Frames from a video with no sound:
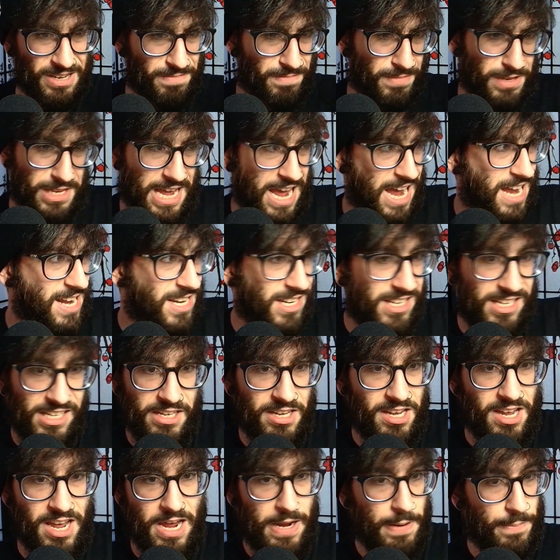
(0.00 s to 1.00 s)
get
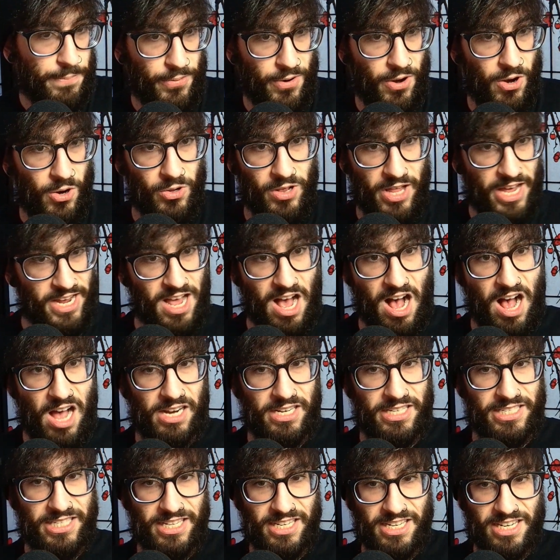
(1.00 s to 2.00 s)
EA Pro like I
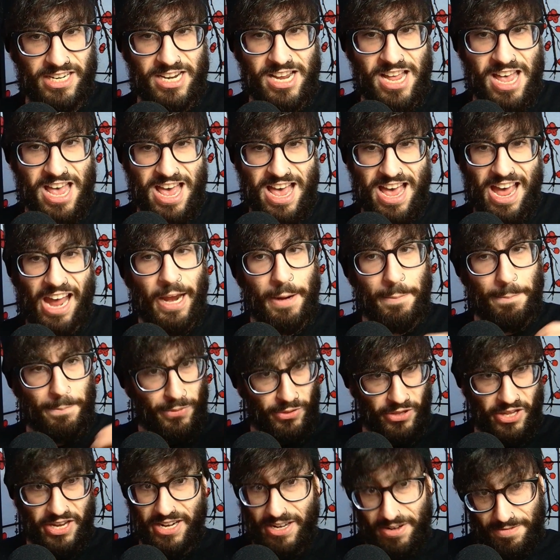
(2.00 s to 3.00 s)
did and
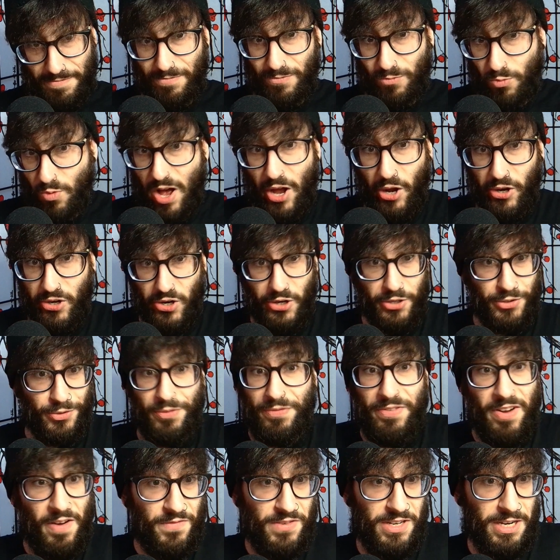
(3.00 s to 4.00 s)
play Wild Hearts for
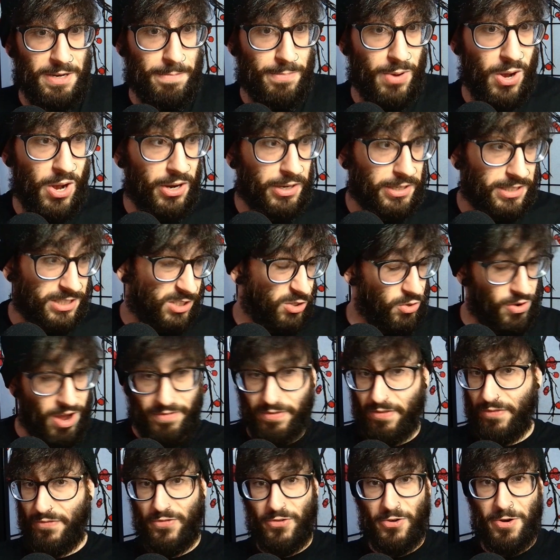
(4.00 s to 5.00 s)
$15. You have
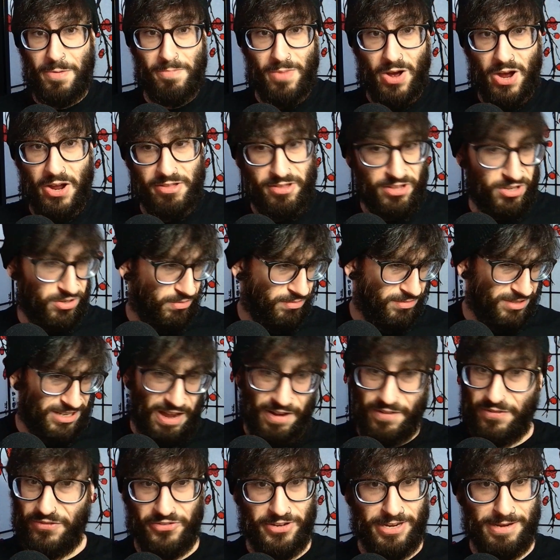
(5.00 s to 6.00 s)
it for a month, you'll
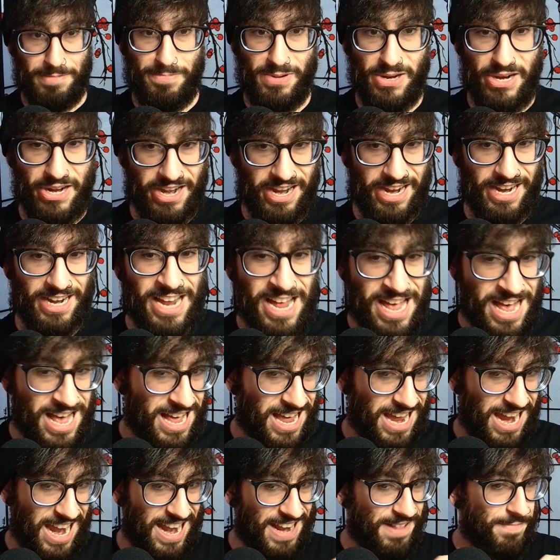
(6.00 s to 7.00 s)
definitely beat it,
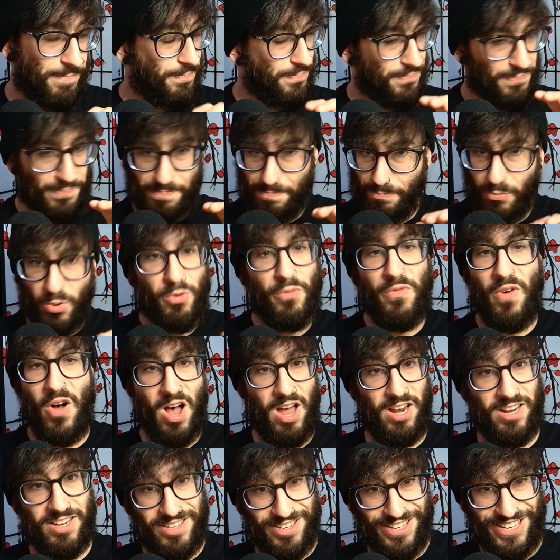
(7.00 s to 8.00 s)
and move
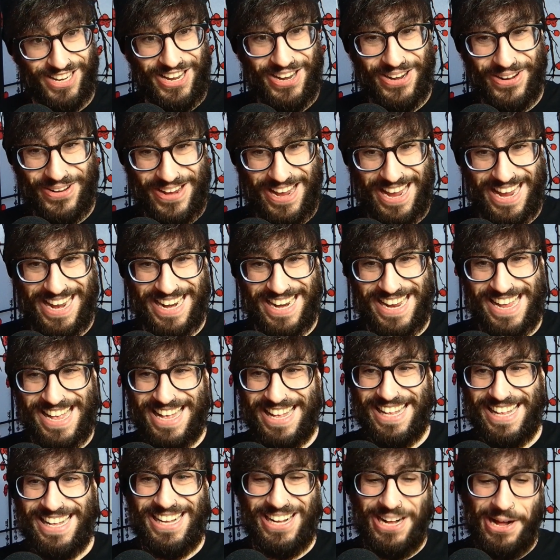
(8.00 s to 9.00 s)
on. Okay.
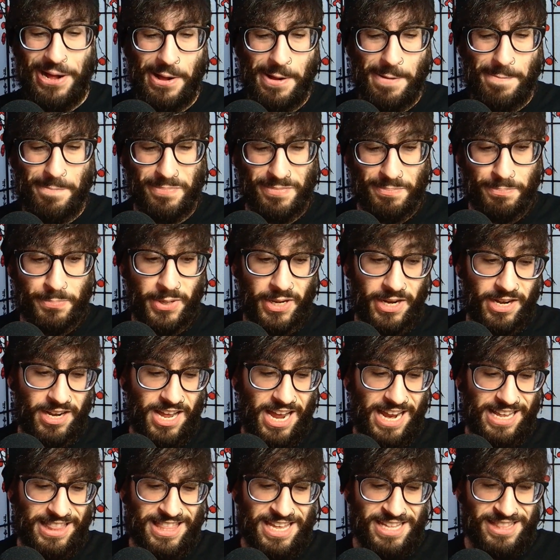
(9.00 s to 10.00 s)
But
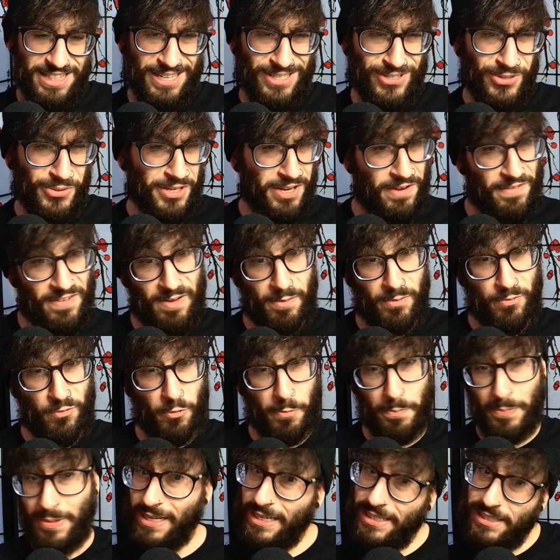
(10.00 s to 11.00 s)
I think that's only available for
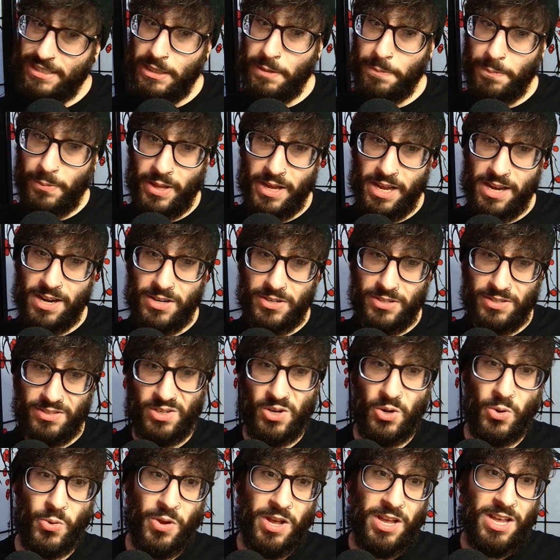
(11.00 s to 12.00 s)
PC players.
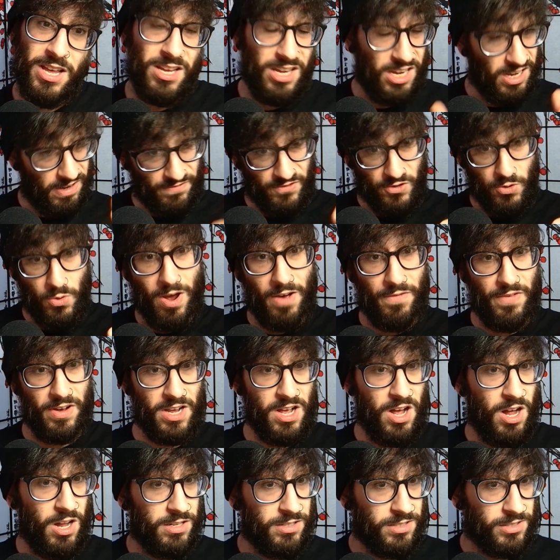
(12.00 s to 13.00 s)
So if you have a
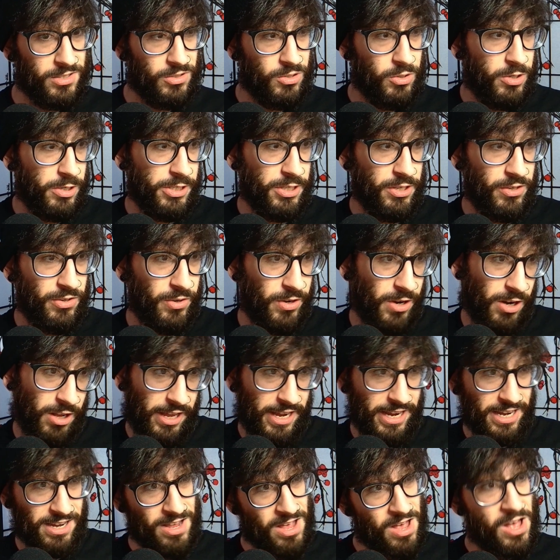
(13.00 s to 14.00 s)
console and you're
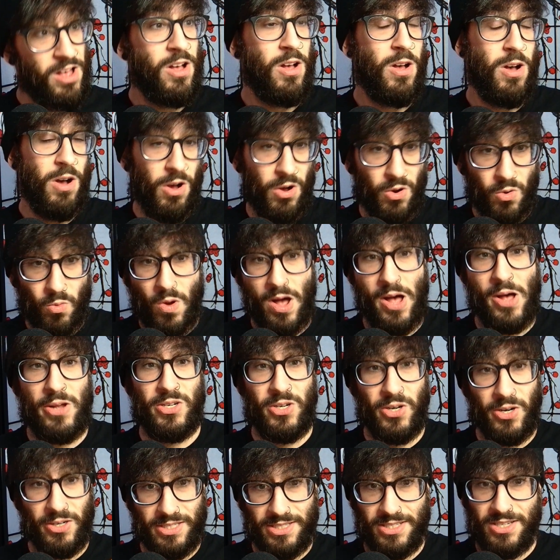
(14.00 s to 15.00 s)
like, oh, Wild
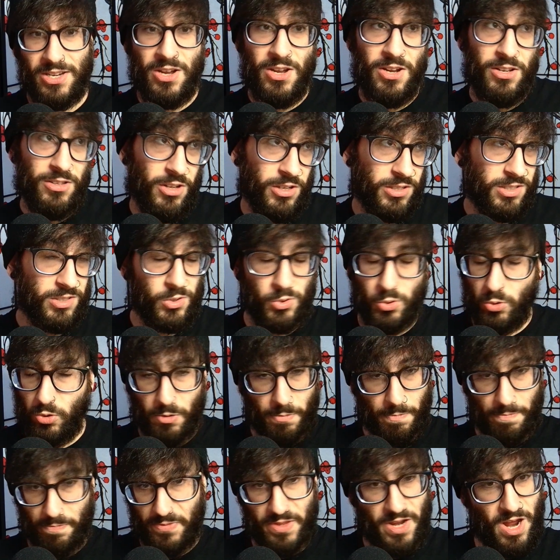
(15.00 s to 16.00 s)
Hearts looks cool,
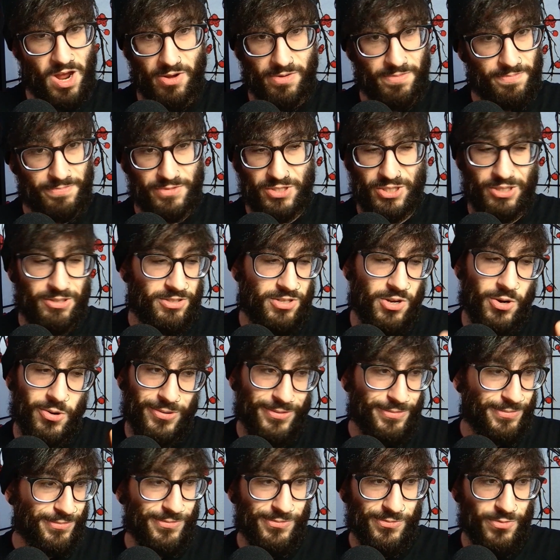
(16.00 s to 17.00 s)
no, dude,
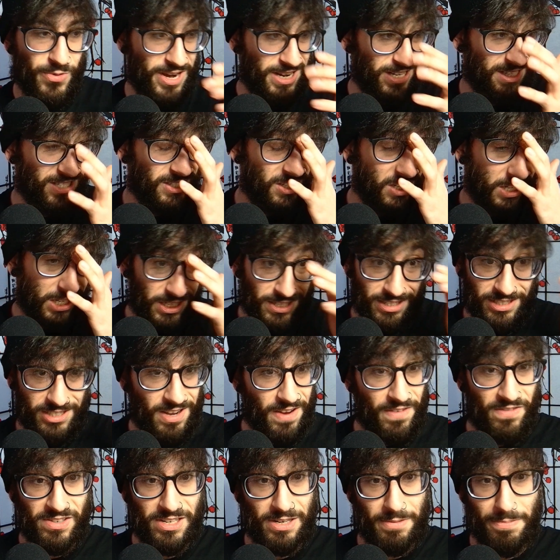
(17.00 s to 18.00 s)
don't waste
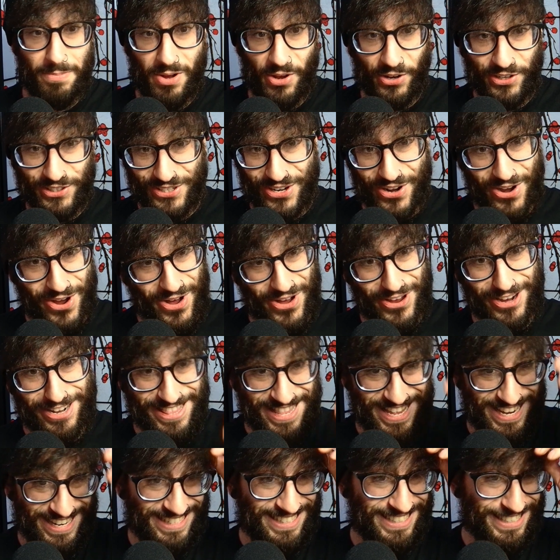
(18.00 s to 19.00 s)
$70 on
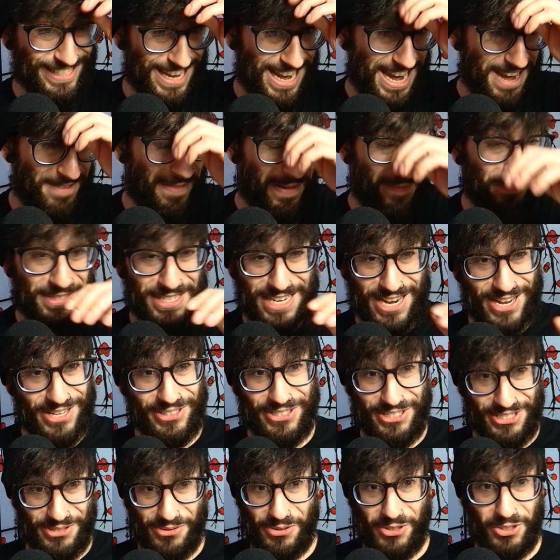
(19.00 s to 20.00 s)
this game. I'm
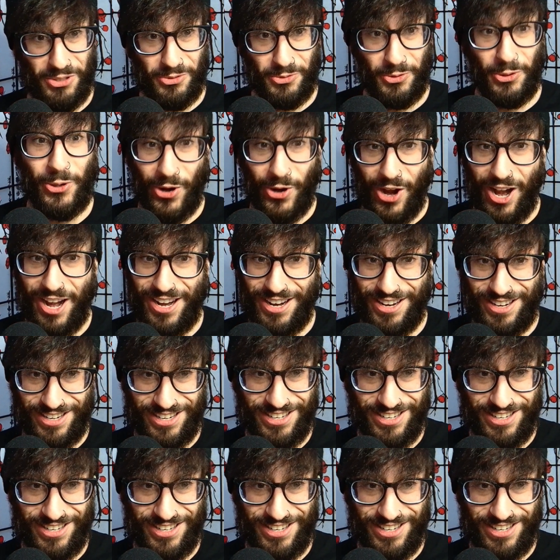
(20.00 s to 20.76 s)
telling you, you'll regret it.